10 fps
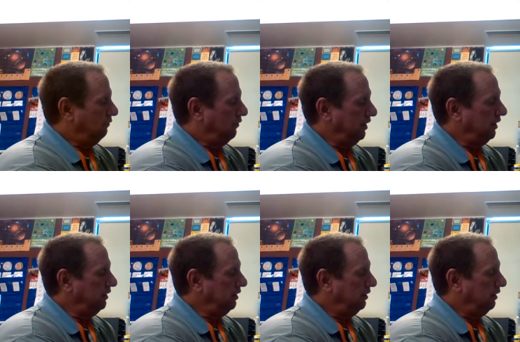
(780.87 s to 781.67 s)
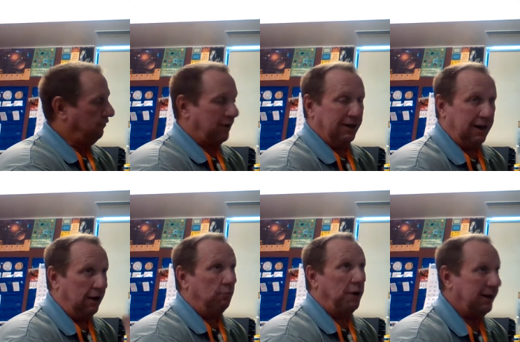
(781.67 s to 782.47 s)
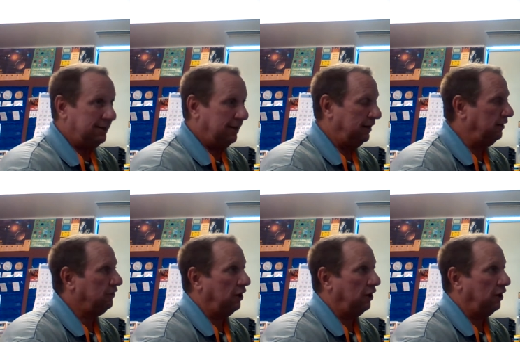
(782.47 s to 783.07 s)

Then, if I count by tens,